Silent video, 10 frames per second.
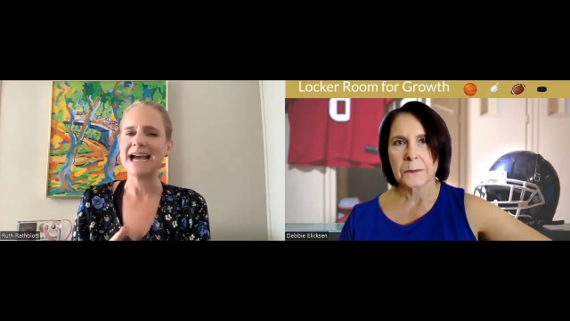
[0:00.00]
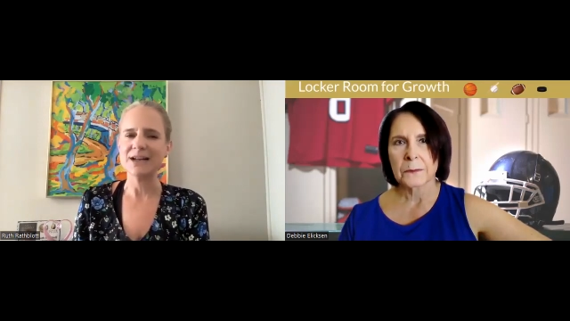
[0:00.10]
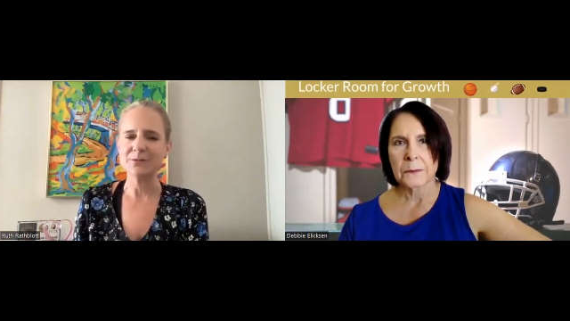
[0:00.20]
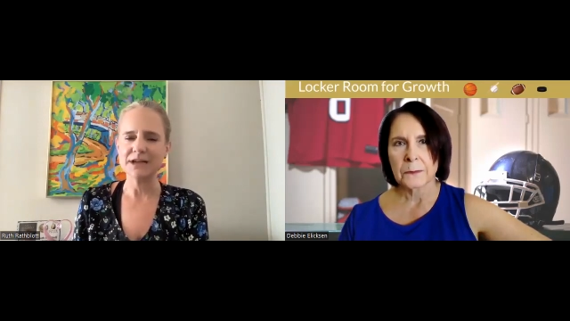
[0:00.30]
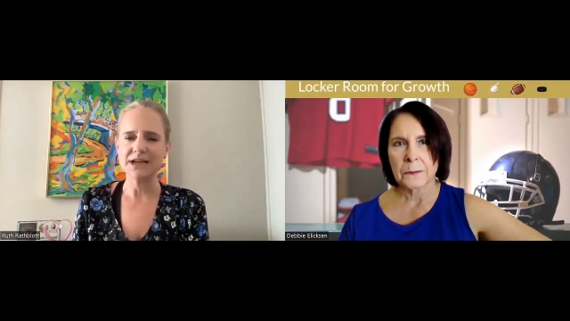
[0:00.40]
Speaker 1: how
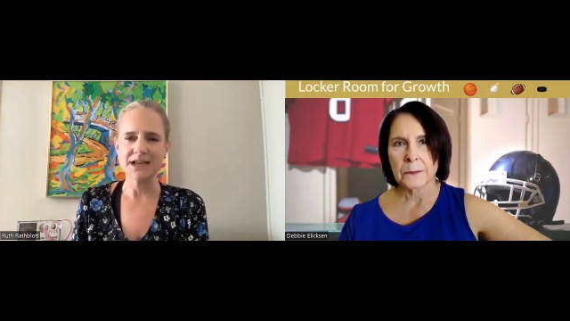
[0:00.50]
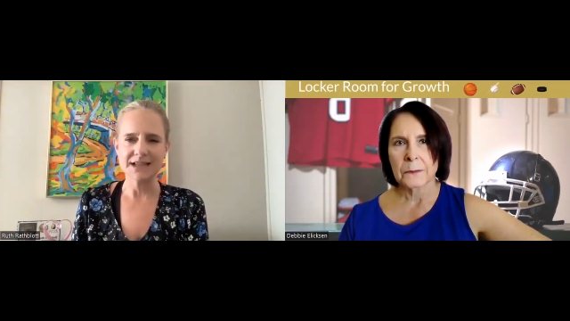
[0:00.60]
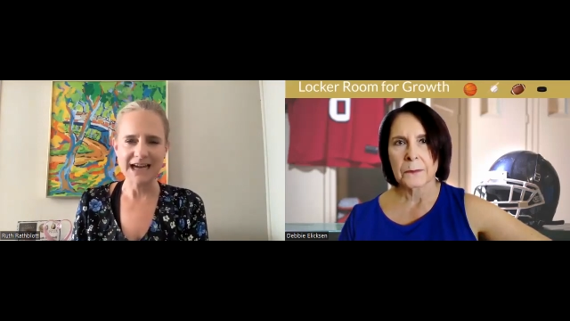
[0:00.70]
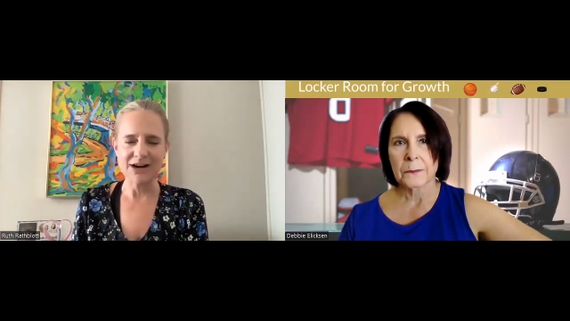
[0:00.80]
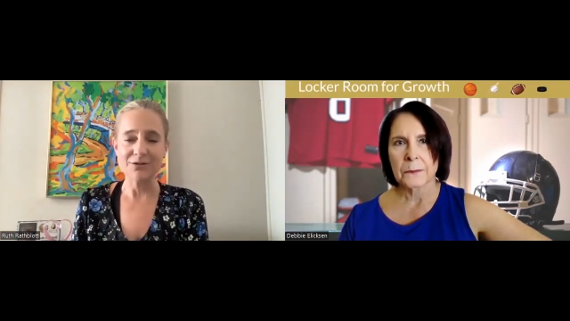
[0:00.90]
do we
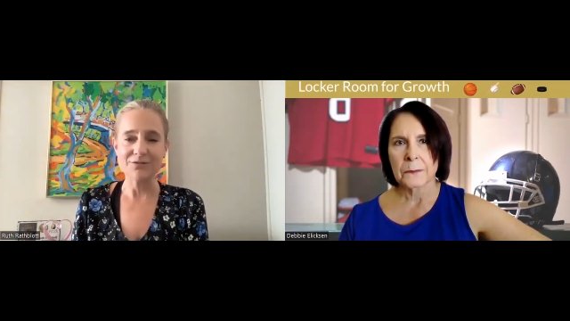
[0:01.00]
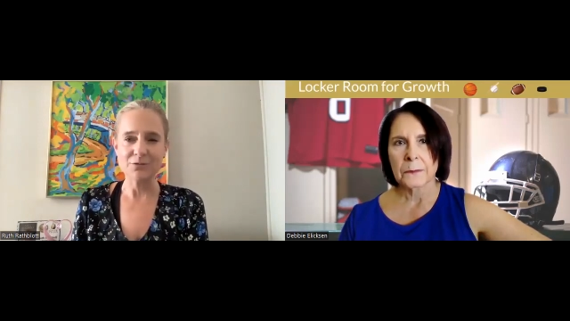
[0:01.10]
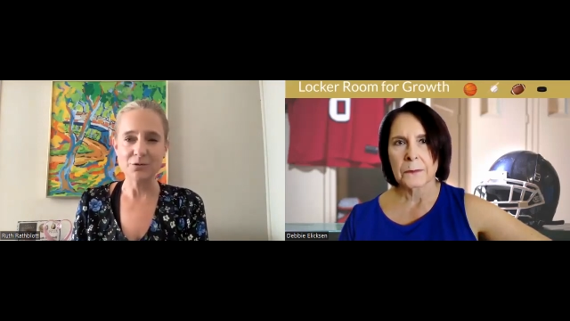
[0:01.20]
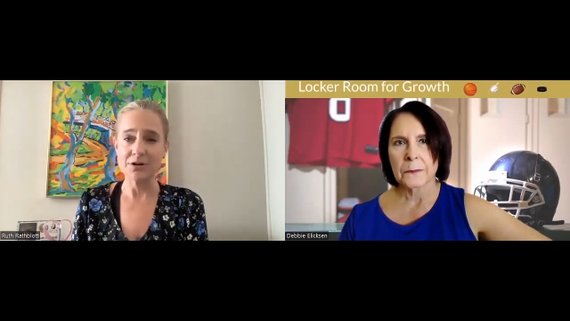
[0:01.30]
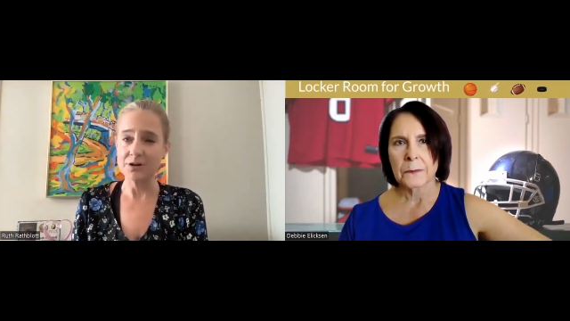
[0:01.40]
allow
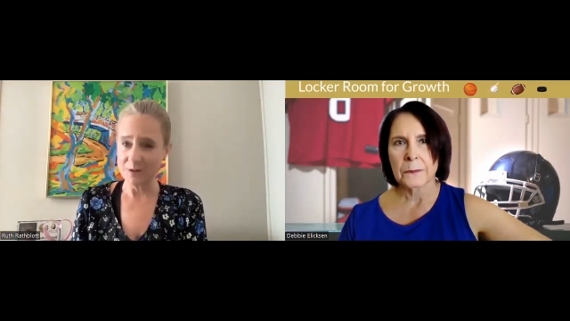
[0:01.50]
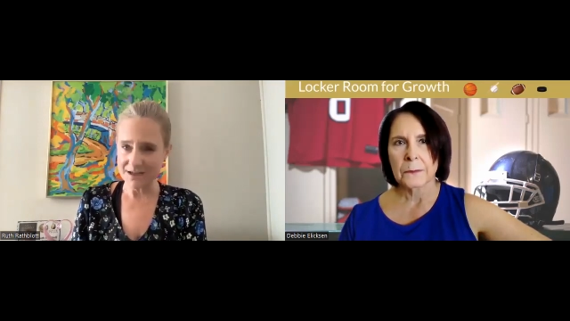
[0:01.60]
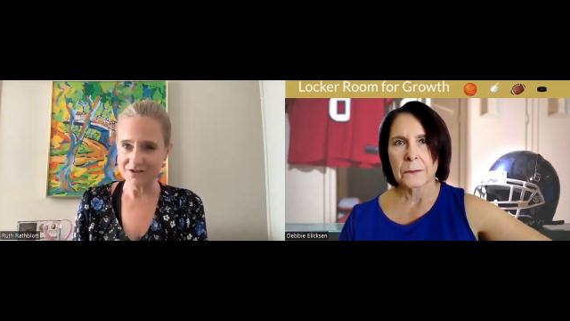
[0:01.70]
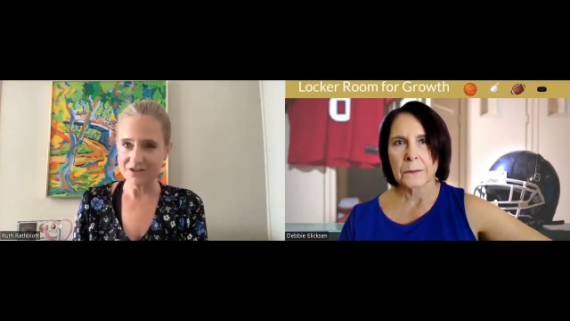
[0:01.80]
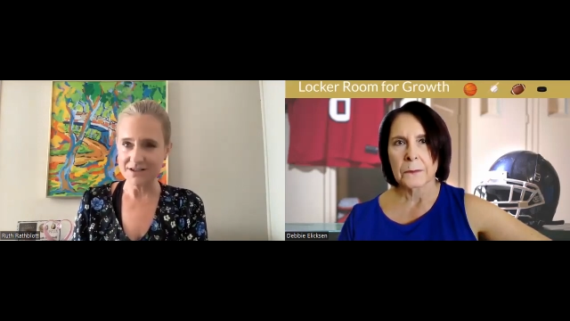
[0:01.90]
for
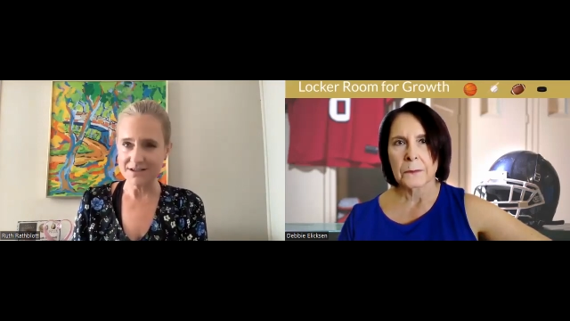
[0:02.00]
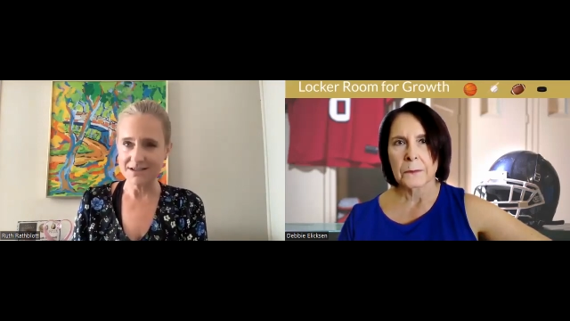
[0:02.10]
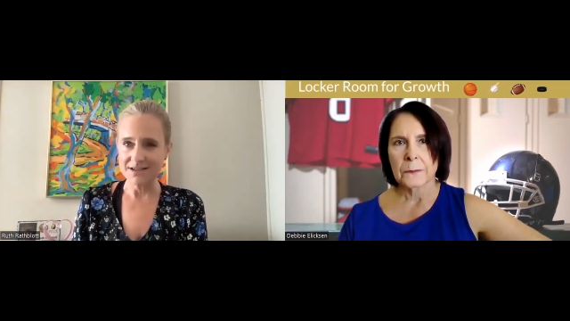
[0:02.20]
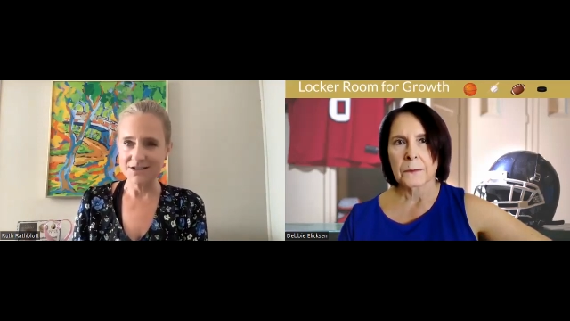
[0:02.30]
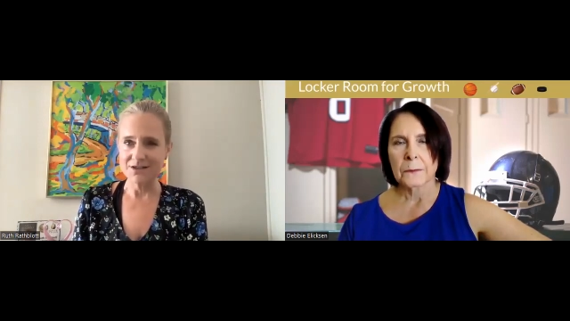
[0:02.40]

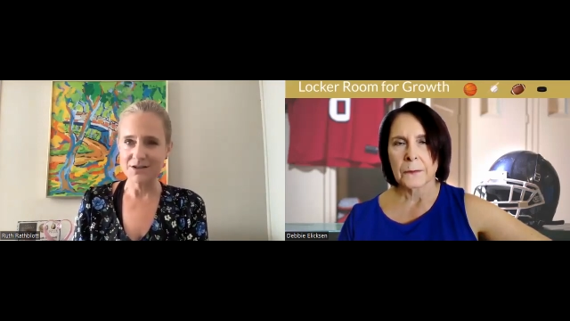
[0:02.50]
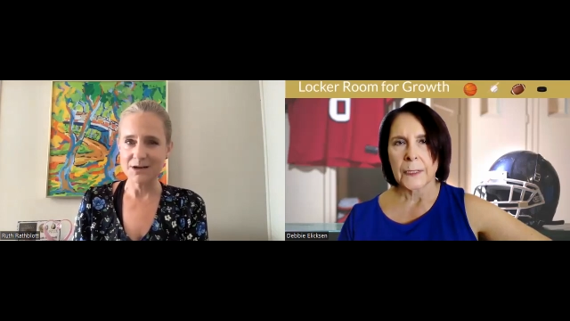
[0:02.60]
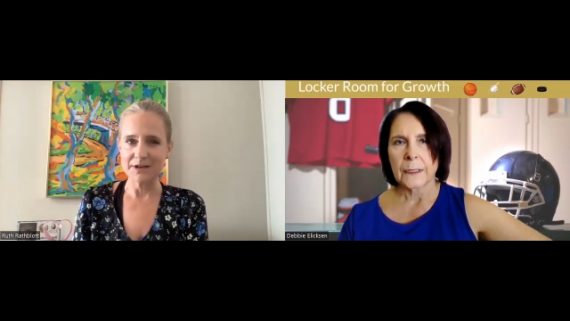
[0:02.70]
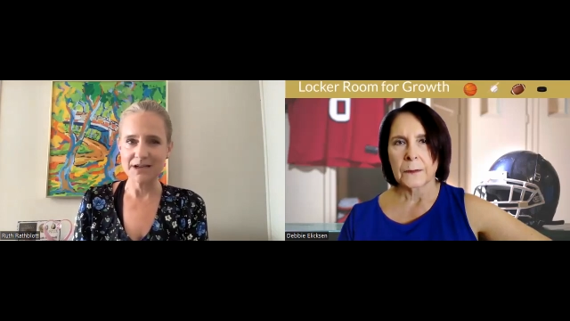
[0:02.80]
questions so that yeah.